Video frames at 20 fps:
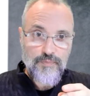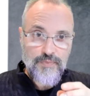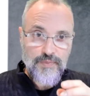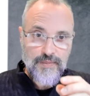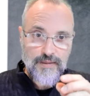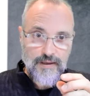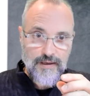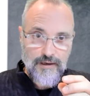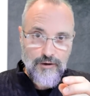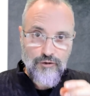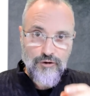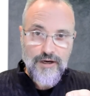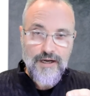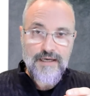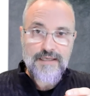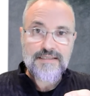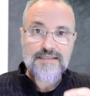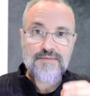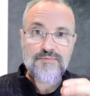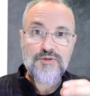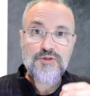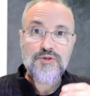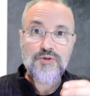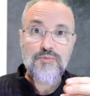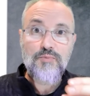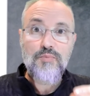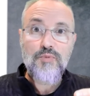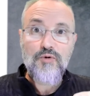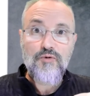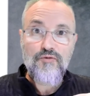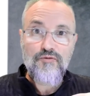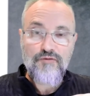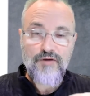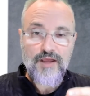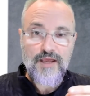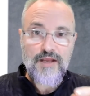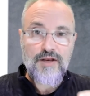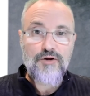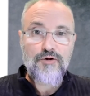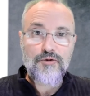mm, organisms to move
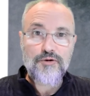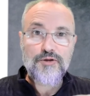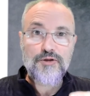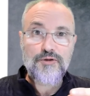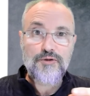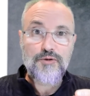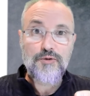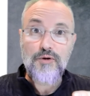in order